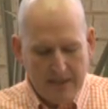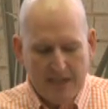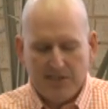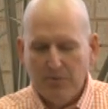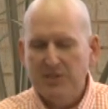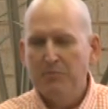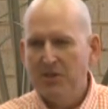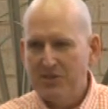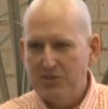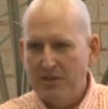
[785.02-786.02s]
Yes, it was the
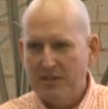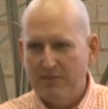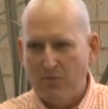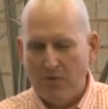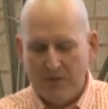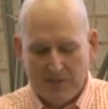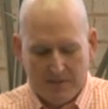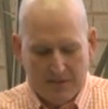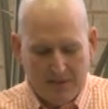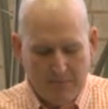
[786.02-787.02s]
most destructive war in
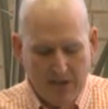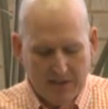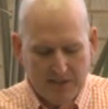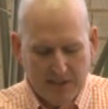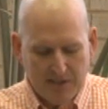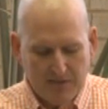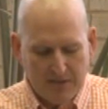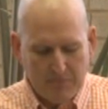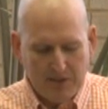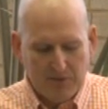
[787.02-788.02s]
America's
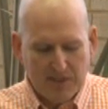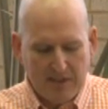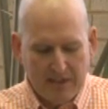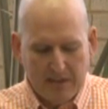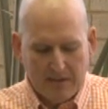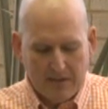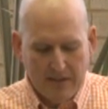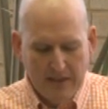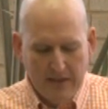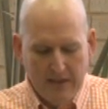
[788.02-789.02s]
history, but it was clear
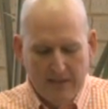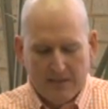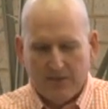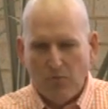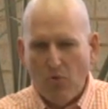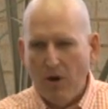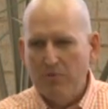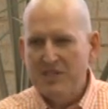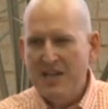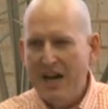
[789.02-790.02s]
that the
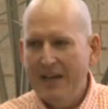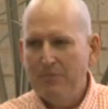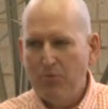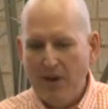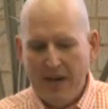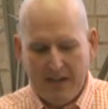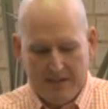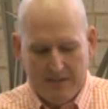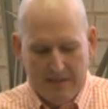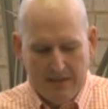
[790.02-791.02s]
war was not a break
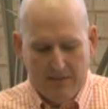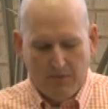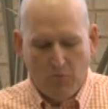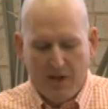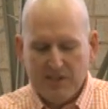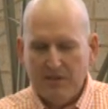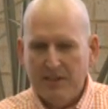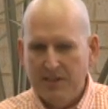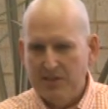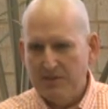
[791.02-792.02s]
from
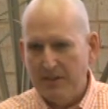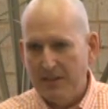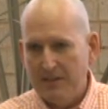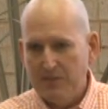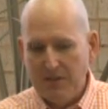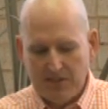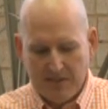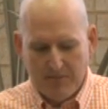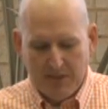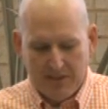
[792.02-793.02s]
Western history,
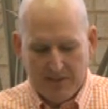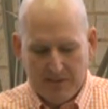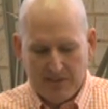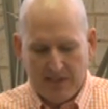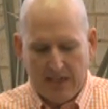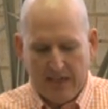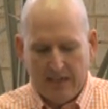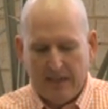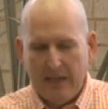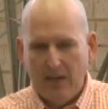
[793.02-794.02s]
especially in the military side,
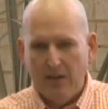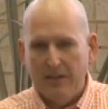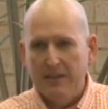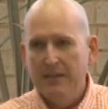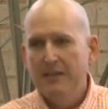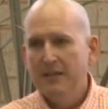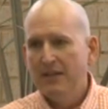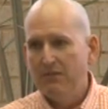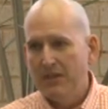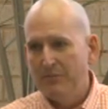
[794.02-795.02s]
an era
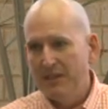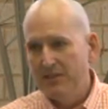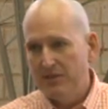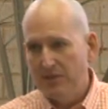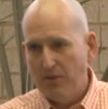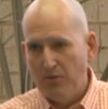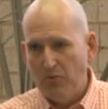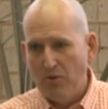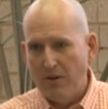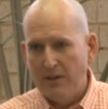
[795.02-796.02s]
of limited to total
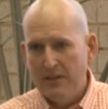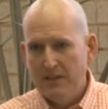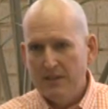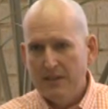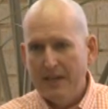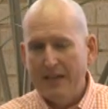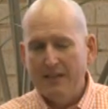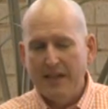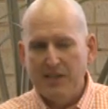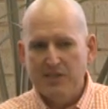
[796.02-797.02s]
war. It
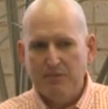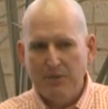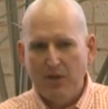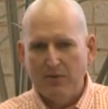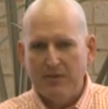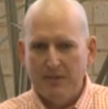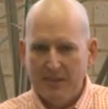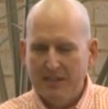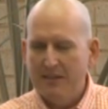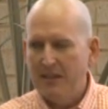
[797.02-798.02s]
had links to both,
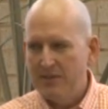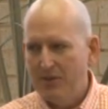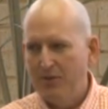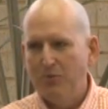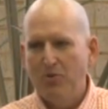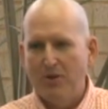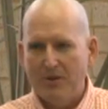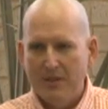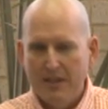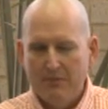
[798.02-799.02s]
limited and total
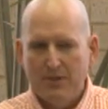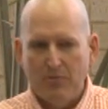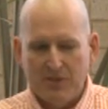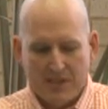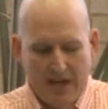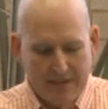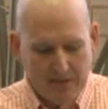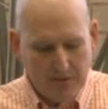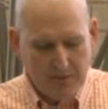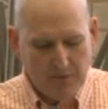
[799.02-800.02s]
war, but it was not a
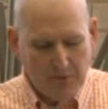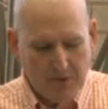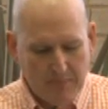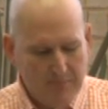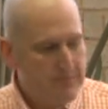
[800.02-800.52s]
total war.